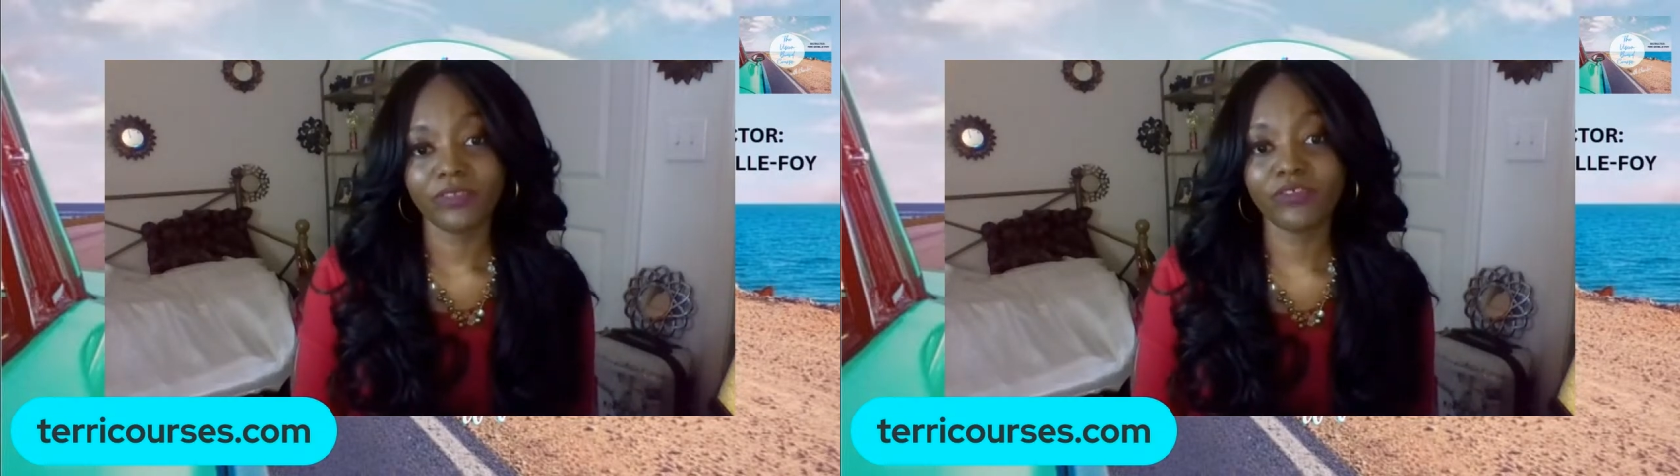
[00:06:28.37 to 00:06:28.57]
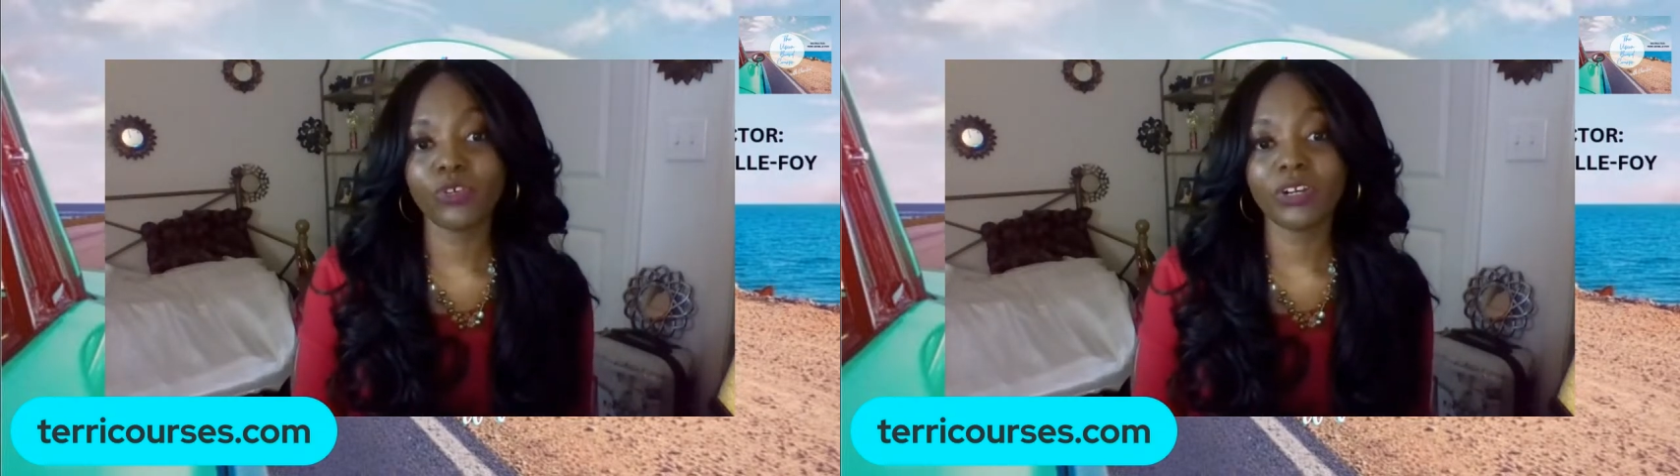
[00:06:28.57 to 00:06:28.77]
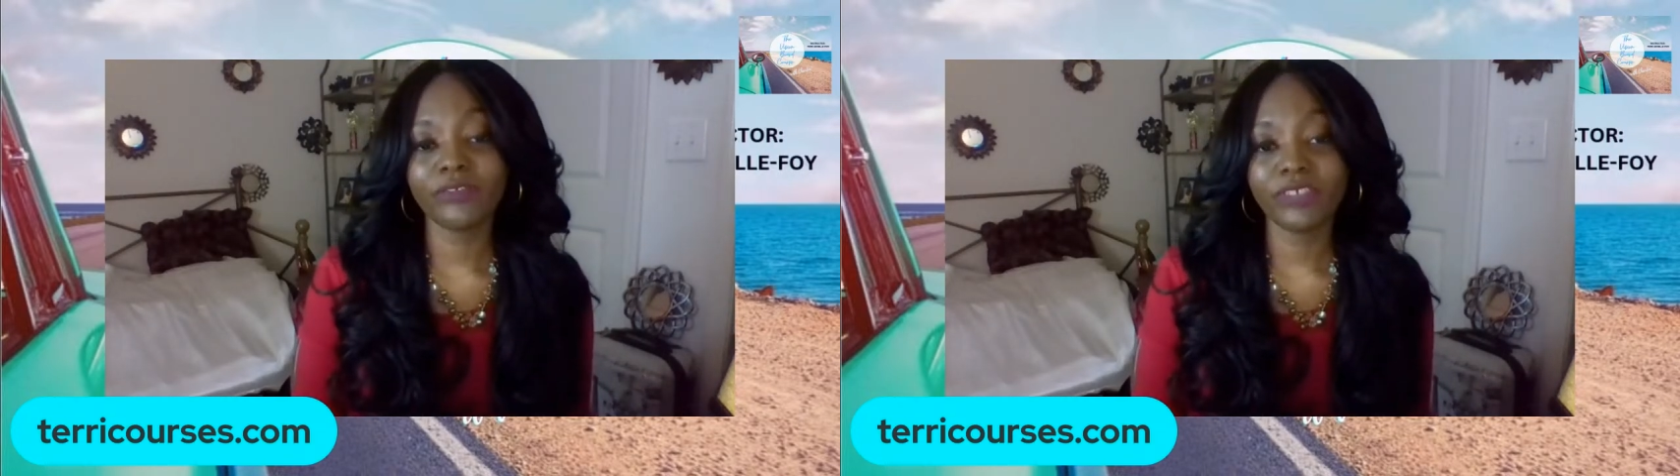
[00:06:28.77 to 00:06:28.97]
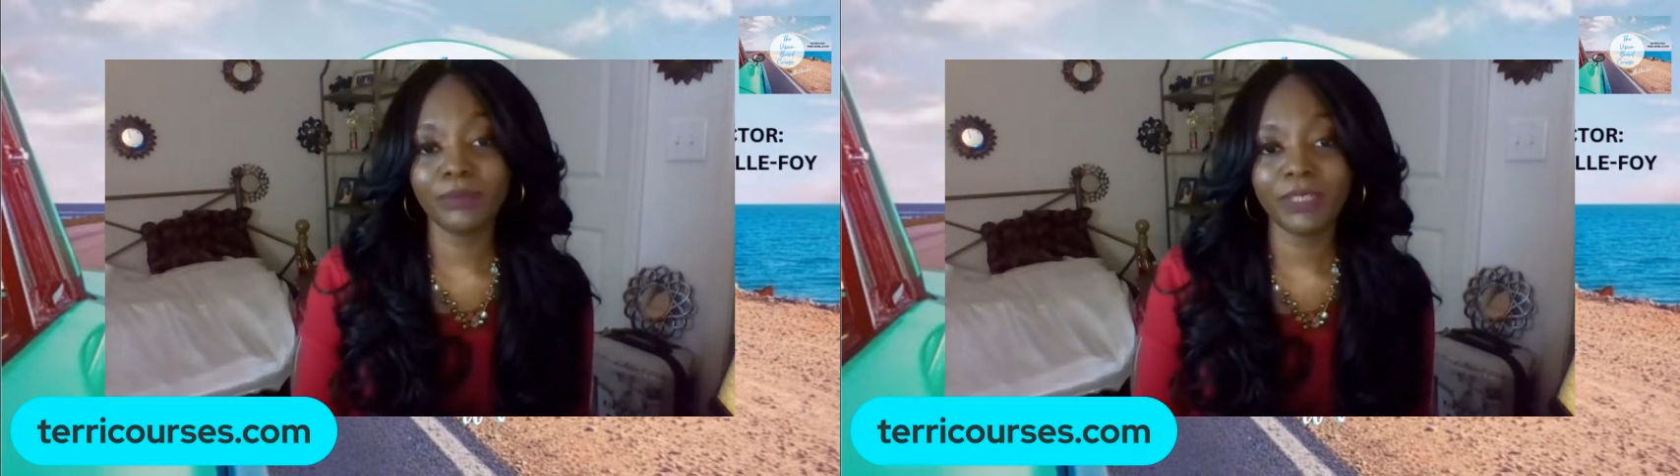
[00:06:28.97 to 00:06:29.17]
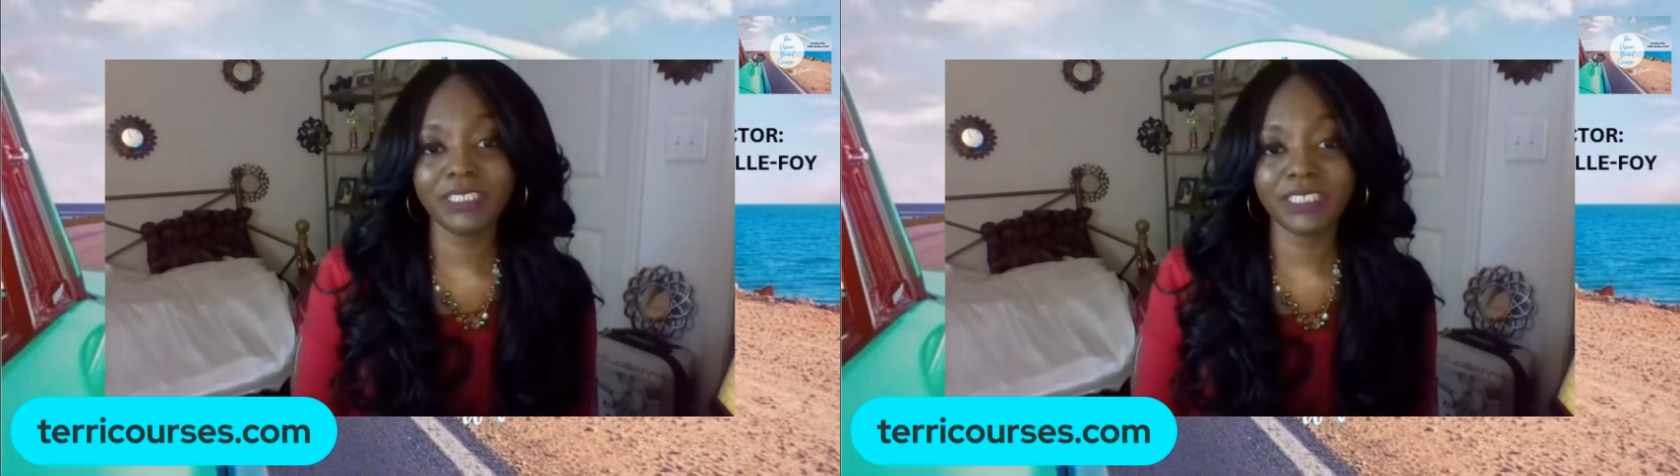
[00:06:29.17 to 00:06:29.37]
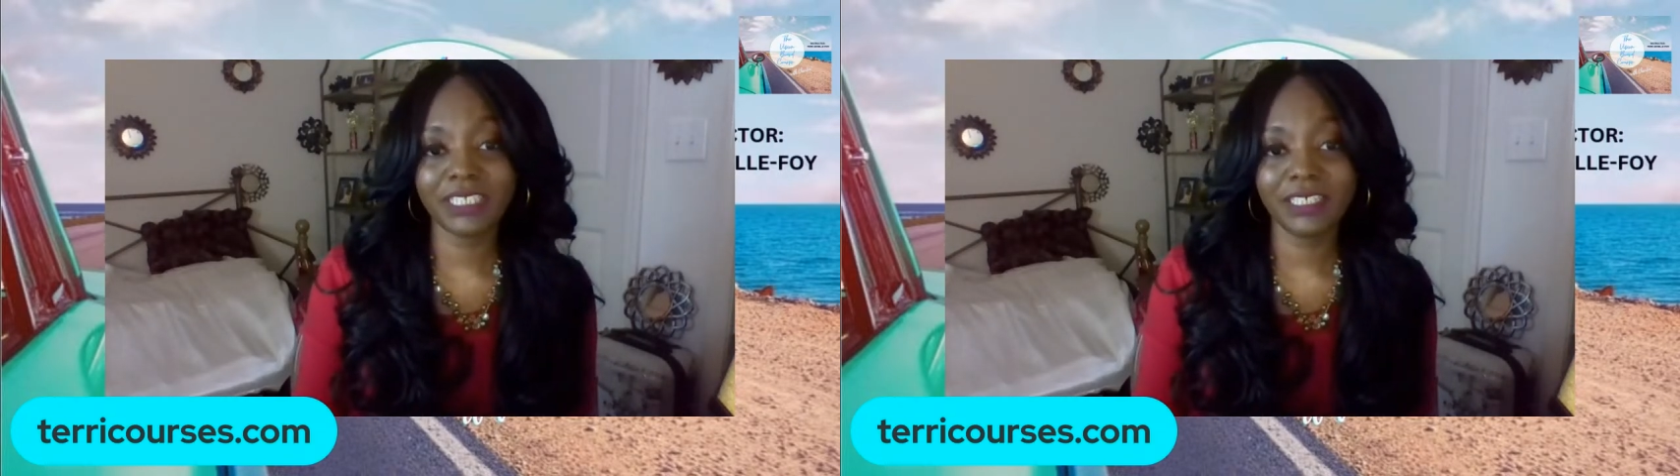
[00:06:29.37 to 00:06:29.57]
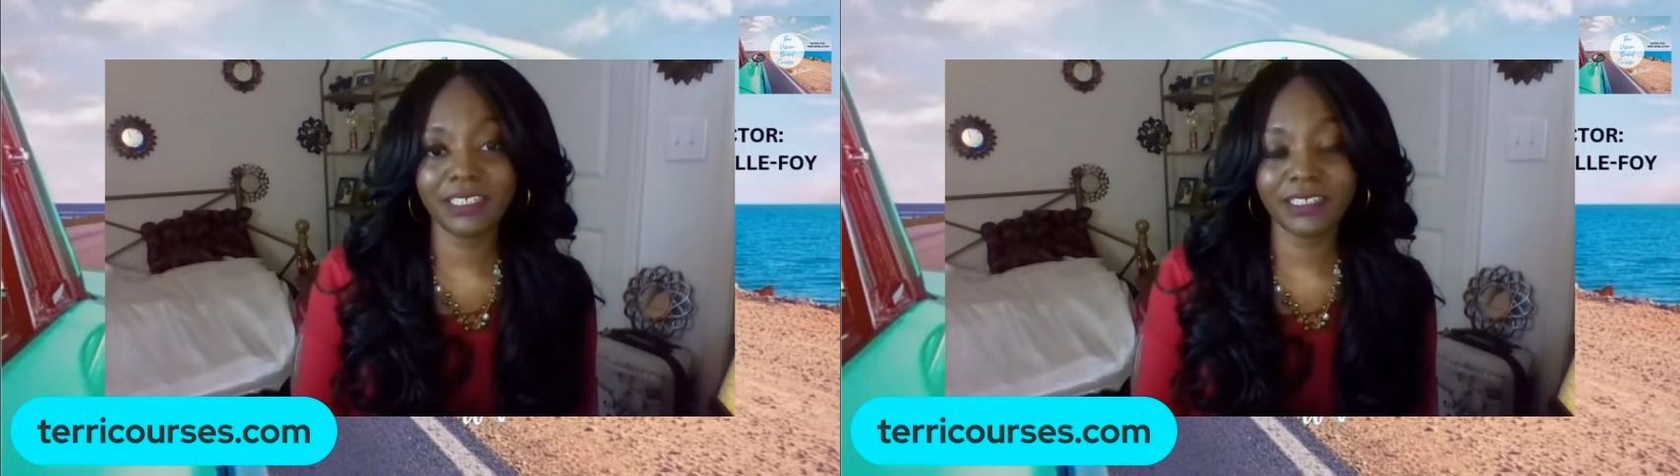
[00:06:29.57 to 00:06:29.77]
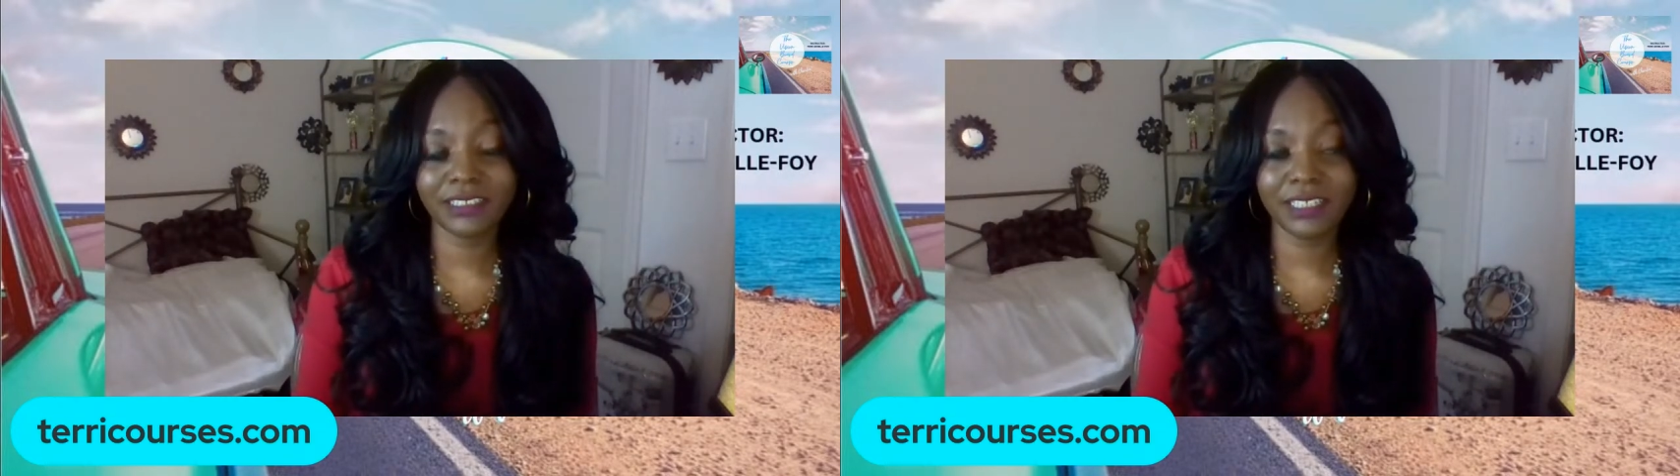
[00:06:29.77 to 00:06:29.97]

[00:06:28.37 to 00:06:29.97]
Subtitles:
VBC is